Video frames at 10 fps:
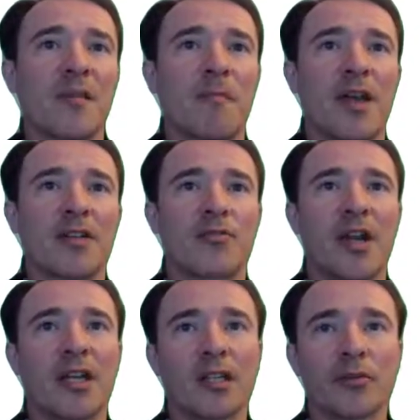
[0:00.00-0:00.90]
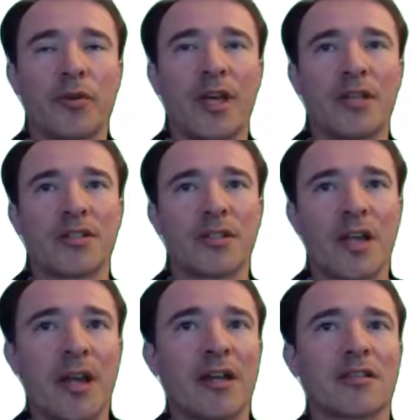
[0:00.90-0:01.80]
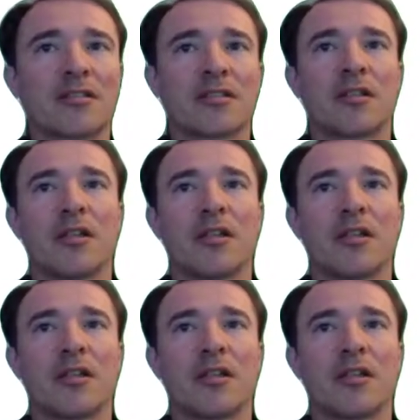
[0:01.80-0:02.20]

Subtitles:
the backtracking location x.